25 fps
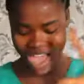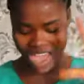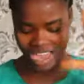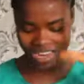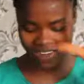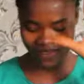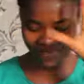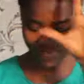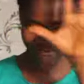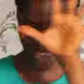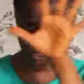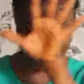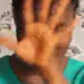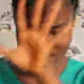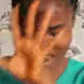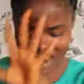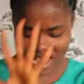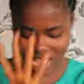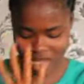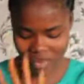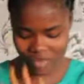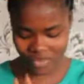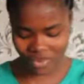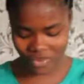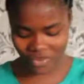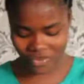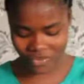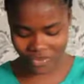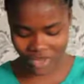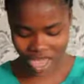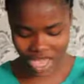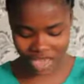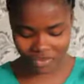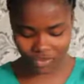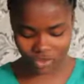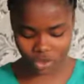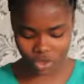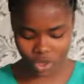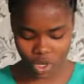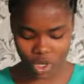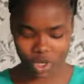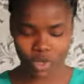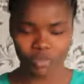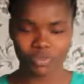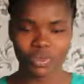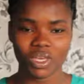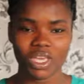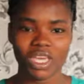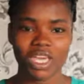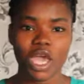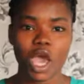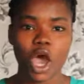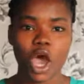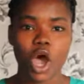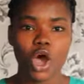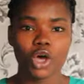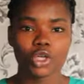And my number five is going to be